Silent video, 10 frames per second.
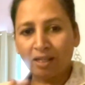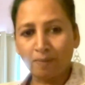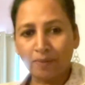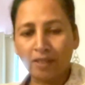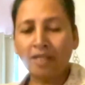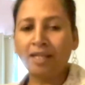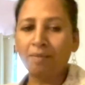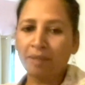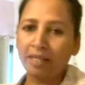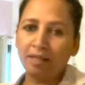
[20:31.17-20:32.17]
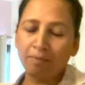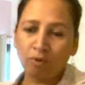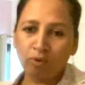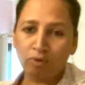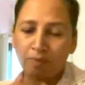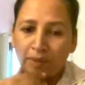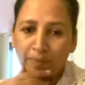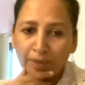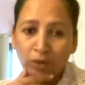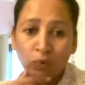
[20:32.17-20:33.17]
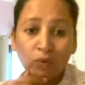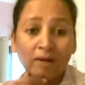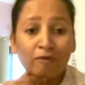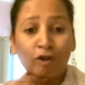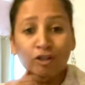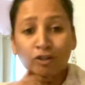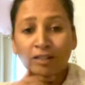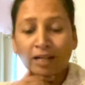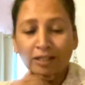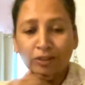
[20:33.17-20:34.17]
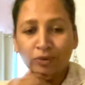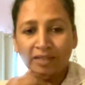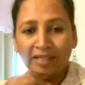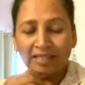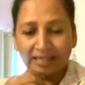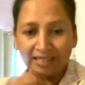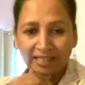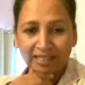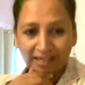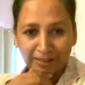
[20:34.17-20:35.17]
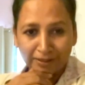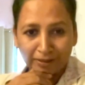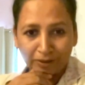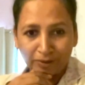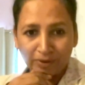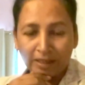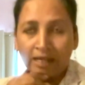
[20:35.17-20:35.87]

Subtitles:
Kalamkari and many more people who have also started using synthetic dyes now.